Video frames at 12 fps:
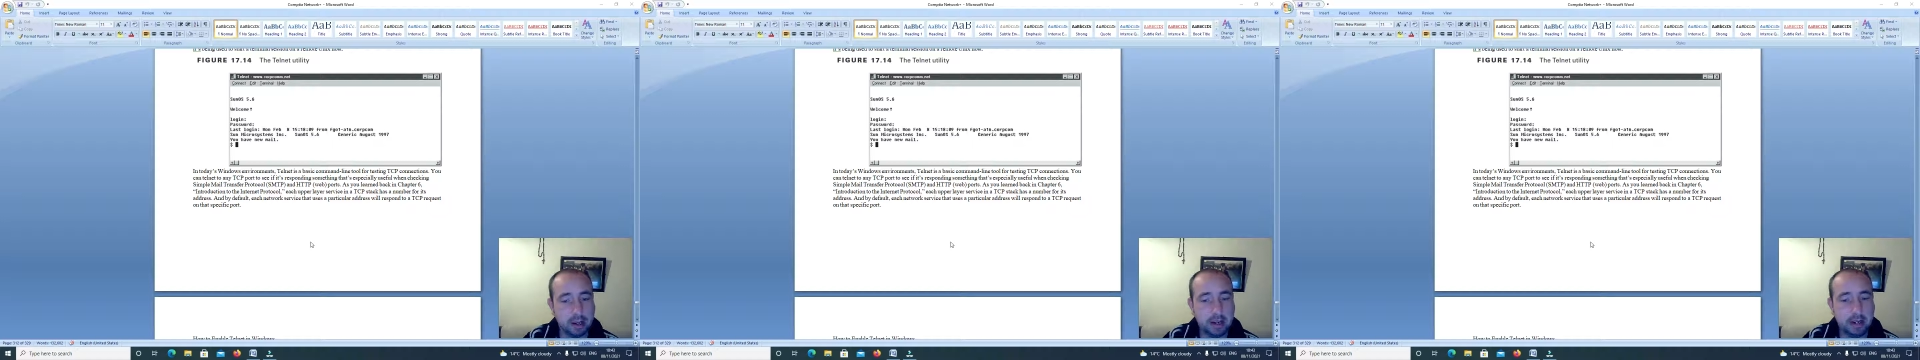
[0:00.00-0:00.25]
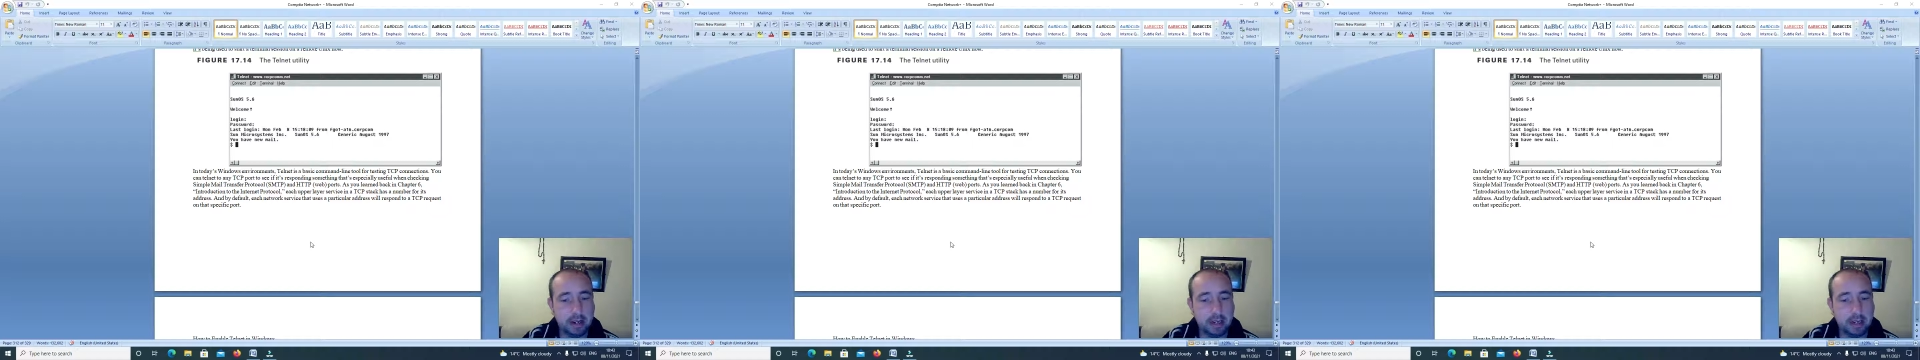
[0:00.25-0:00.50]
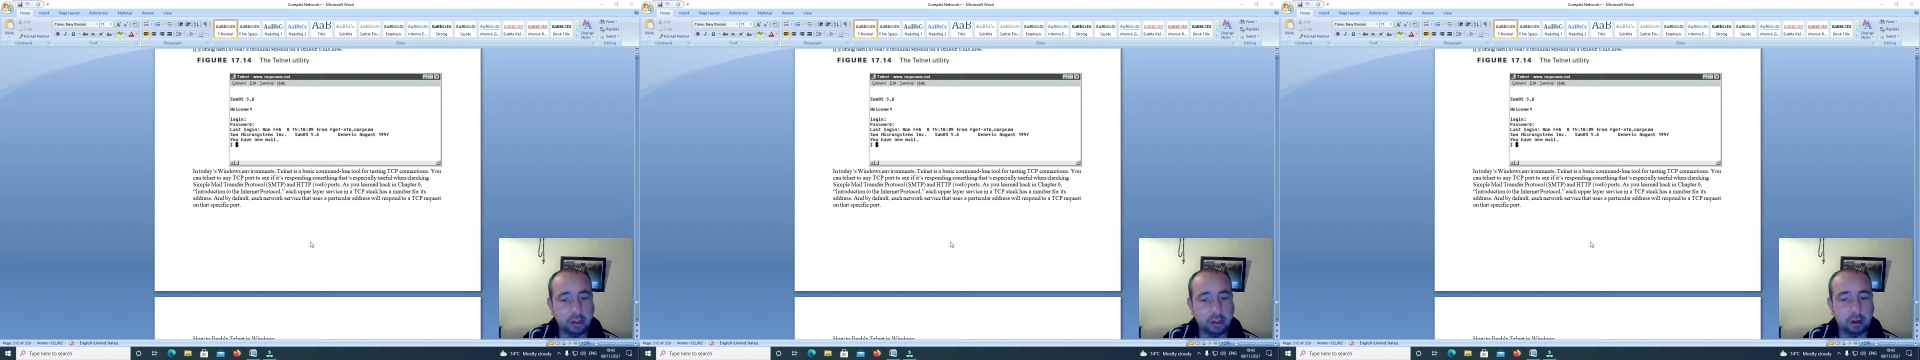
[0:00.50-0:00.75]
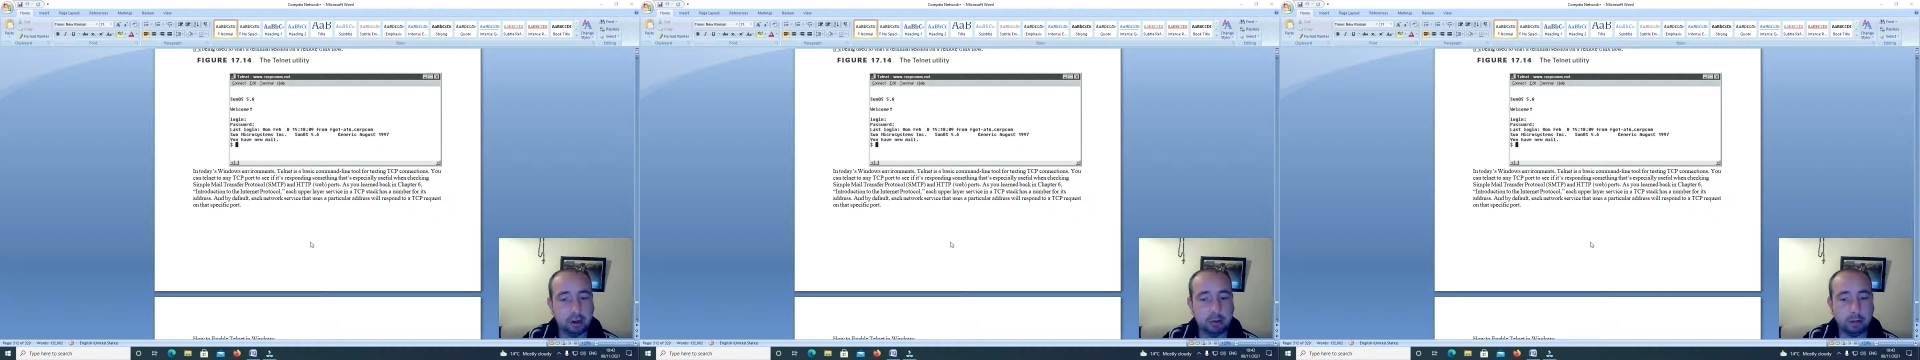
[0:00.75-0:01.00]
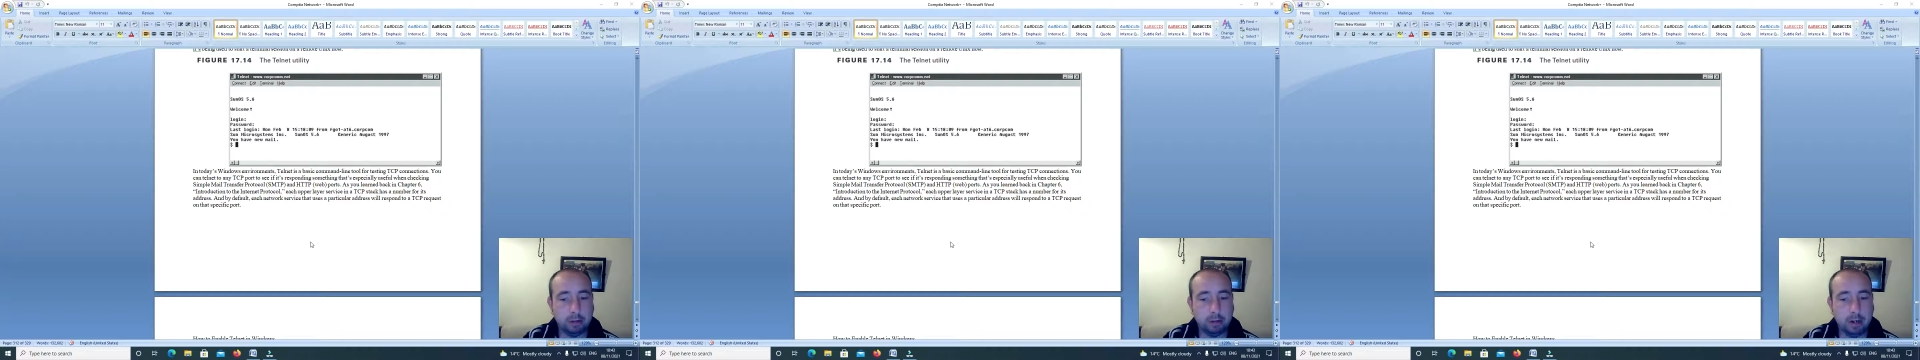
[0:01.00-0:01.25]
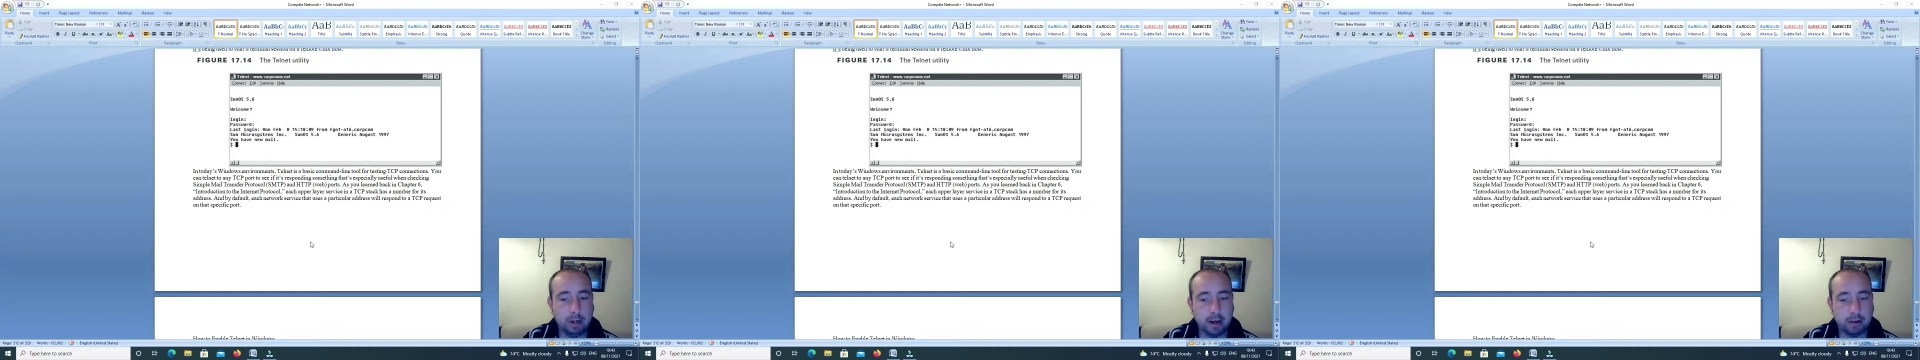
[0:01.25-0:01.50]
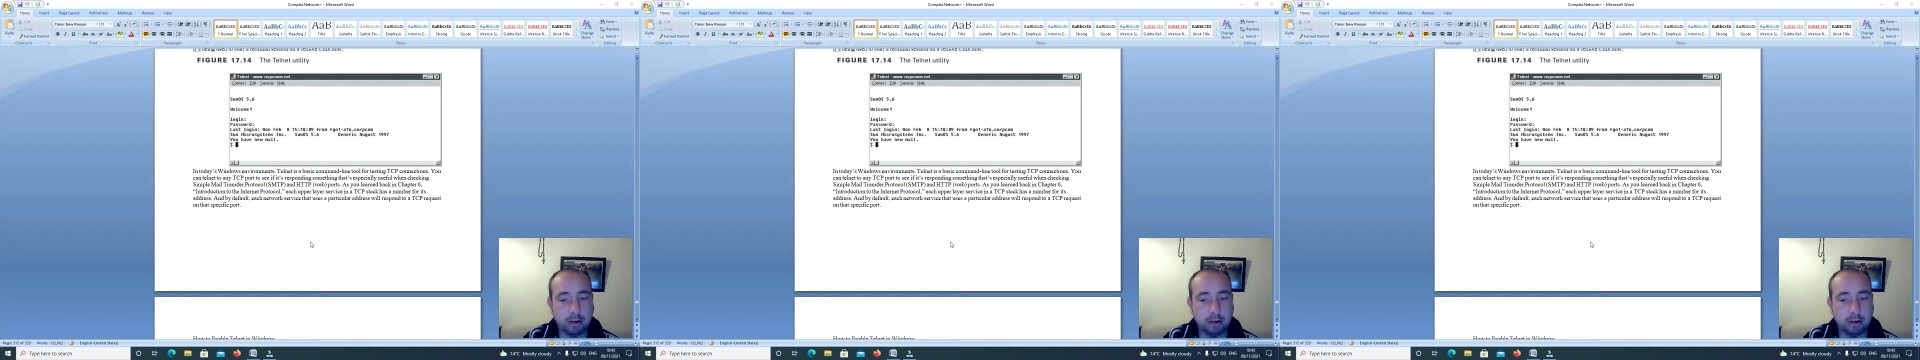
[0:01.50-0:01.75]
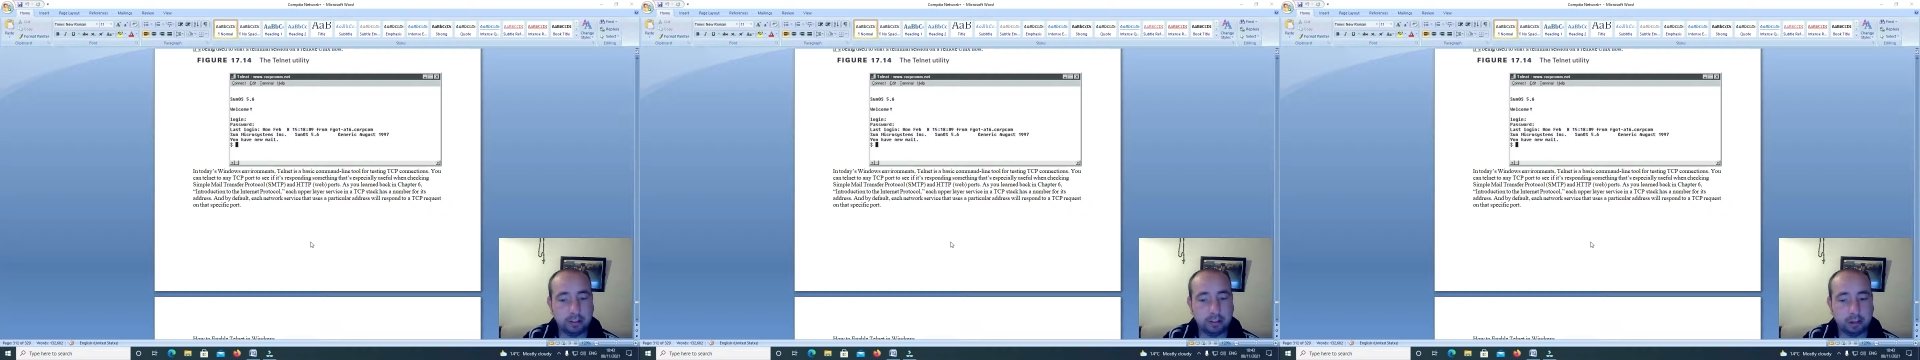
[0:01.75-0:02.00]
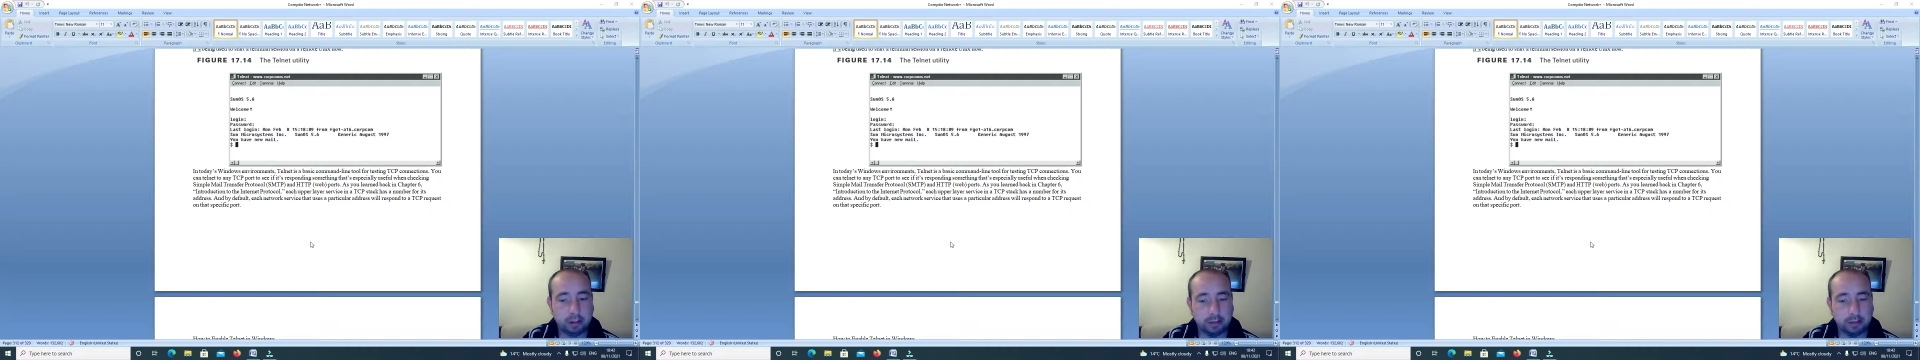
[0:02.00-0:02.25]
each upper layer service